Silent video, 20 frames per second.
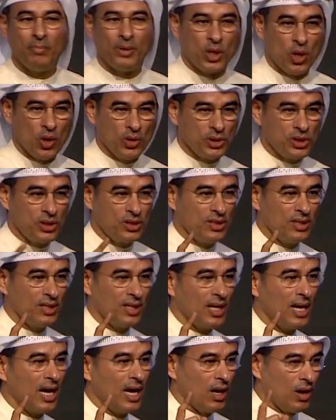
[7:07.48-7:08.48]
Because
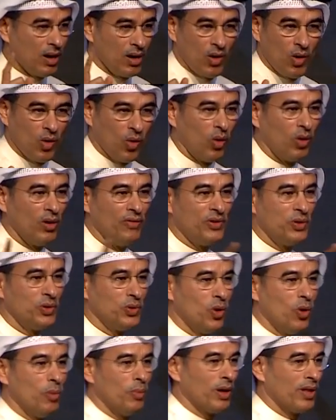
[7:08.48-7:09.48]
all of you
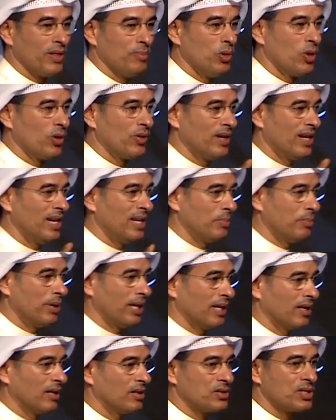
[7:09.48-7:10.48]
know more than
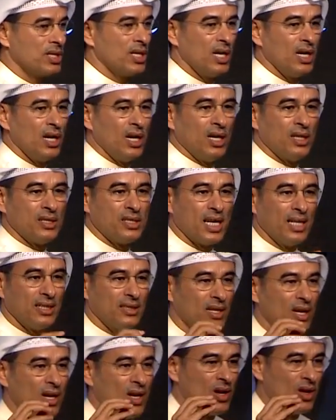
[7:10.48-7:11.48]
anybody else is that
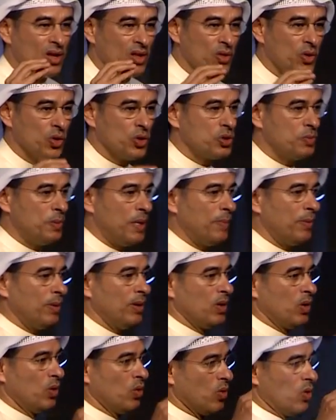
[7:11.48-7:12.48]
those
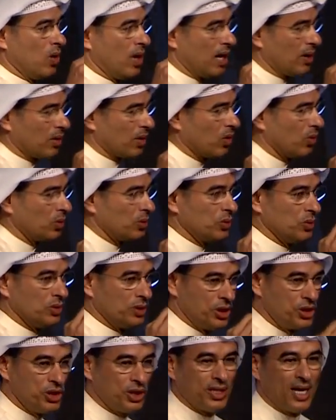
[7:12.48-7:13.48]
people who are going to
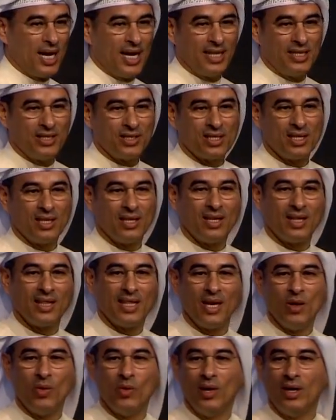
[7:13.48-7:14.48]
digitize,
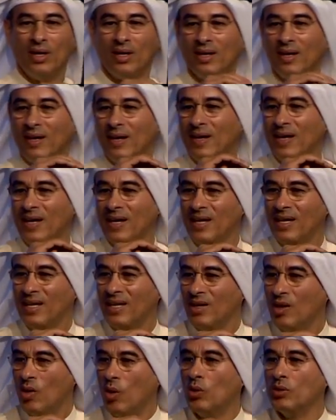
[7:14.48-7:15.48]
they will
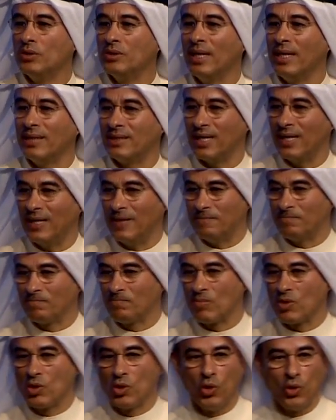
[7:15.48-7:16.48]
own data.
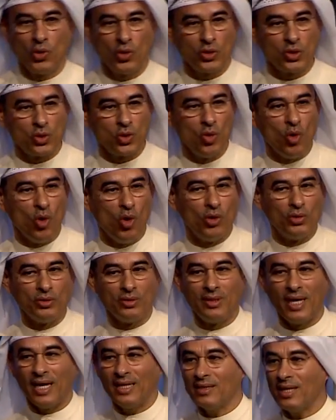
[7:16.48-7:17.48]
Those who
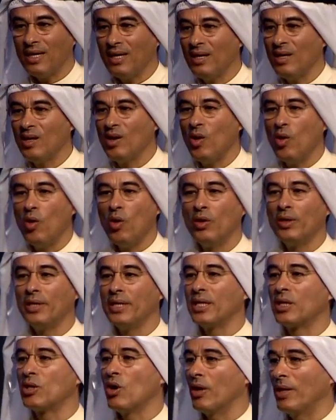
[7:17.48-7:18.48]
own data own
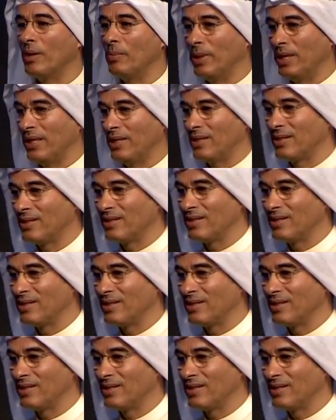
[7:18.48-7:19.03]
economy.